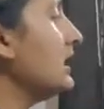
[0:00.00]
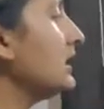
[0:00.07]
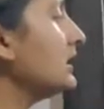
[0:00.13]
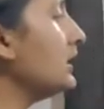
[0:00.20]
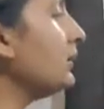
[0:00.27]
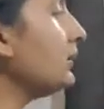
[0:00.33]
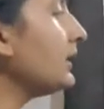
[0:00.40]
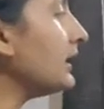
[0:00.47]

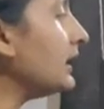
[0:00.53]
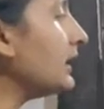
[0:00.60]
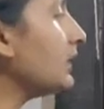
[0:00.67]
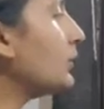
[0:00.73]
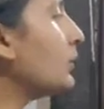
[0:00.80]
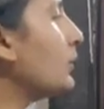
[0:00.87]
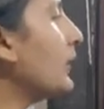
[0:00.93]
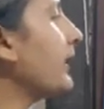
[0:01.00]
Now
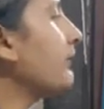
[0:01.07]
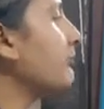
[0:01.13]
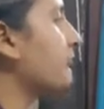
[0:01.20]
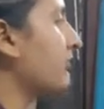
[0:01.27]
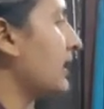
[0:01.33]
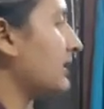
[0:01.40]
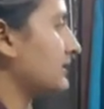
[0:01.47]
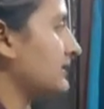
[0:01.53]

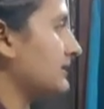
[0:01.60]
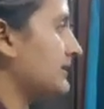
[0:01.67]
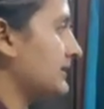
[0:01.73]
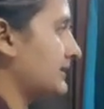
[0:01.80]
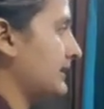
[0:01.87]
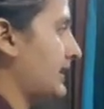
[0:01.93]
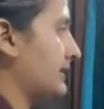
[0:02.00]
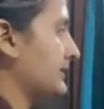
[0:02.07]
equivalent
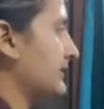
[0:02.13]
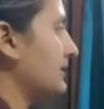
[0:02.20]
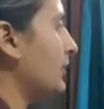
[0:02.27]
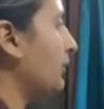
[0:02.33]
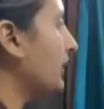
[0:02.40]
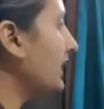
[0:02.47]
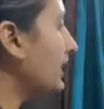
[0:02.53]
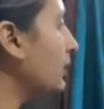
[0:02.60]
sets.
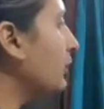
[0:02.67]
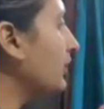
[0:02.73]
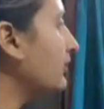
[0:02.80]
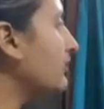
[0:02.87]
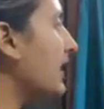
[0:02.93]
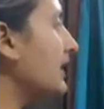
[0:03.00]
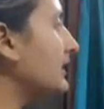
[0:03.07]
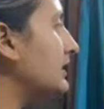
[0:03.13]
Now
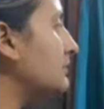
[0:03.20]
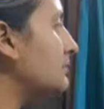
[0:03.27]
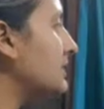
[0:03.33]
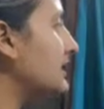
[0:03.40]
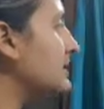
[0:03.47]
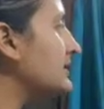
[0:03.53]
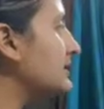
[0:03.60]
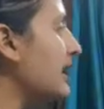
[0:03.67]
equivalent
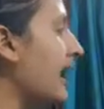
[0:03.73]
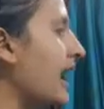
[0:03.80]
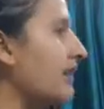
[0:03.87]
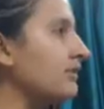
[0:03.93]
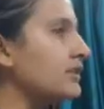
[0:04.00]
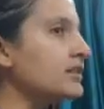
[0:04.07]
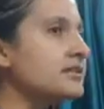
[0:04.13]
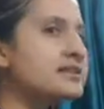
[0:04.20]
means
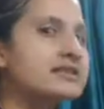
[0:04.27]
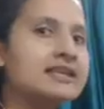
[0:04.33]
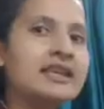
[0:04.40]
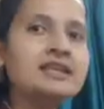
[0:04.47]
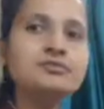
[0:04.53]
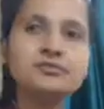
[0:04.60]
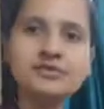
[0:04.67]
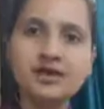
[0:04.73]
having a
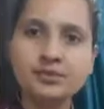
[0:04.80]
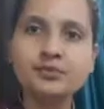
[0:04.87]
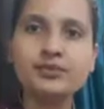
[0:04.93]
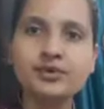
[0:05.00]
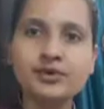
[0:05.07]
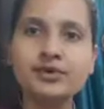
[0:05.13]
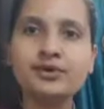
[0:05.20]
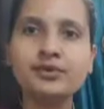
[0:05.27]
same
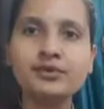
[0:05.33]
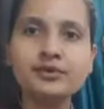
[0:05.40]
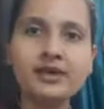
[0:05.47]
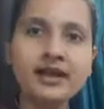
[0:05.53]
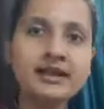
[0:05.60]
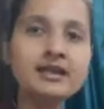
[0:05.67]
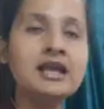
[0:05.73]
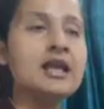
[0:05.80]
number,
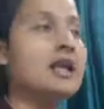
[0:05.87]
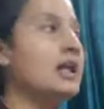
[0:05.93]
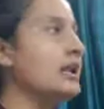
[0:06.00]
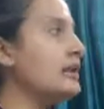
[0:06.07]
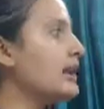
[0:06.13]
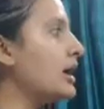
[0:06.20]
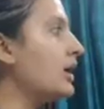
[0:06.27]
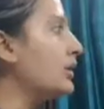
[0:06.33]
right?
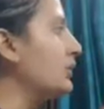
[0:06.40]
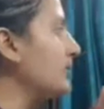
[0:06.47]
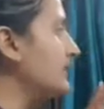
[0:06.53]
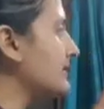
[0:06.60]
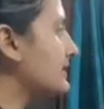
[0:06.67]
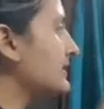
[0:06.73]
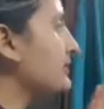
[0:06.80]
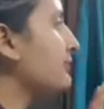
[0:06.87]
Now
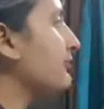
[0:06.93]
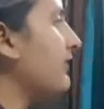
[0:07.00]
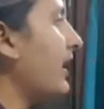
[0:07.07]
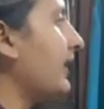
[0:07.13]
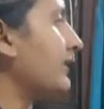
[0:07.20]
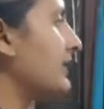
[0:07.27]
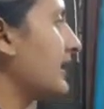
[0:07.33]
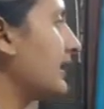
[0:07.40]
it is
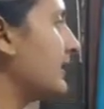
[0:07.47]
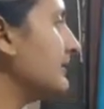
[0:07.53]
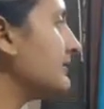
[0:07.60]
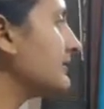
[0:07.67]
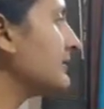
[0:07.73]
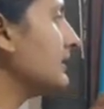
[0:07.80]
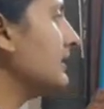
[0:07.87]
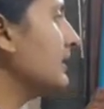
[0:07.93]
defined
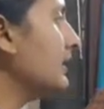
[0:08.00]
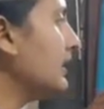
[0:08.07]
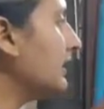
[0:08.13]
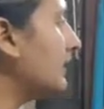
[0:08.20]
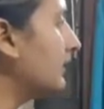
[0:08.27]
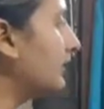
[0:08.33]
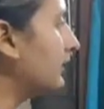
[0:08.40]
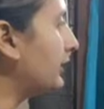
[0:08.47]
as
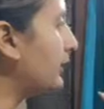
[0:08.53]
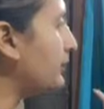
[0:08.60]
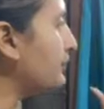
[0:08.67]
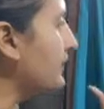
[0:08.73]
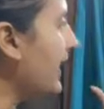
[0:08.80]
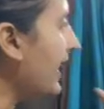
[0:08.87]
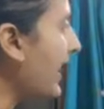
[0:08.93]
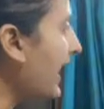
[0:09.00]

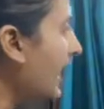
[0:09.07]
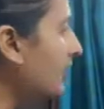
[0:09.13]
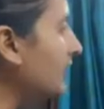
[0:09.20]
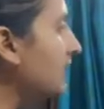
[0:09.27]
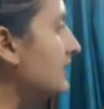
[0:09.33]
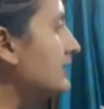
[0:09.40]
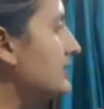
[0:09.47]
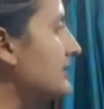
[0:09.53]

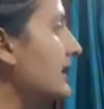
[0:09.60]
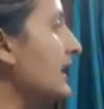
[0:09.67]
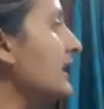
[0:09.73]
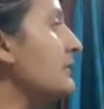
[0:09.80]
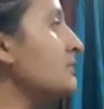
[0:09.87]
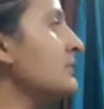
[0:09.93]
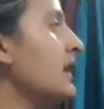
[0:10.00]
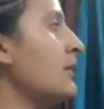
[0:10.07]
having
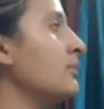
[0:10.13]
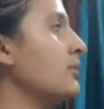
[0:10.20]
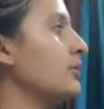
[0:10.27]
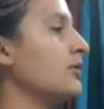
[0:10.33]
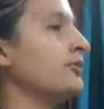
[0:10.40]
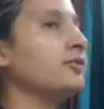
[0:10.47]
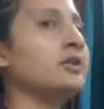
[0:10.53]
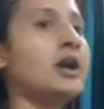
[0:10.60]
same
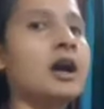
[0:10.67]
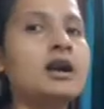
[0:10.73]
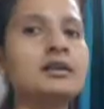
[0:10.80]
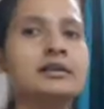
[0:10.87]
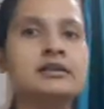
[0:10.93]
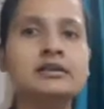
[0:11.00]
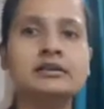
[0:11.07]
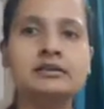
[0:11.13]
number of
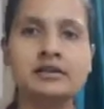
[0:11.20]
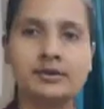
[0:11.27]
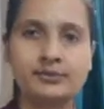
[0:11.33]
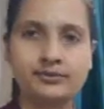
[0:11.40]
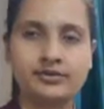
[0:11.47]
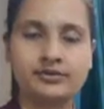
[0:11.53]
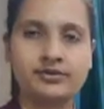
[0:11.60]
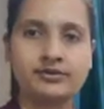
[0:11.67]
cardinal
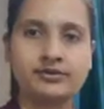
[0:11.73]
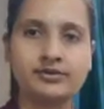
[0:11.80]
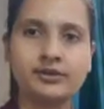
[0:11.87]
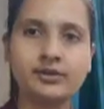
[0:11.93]
number.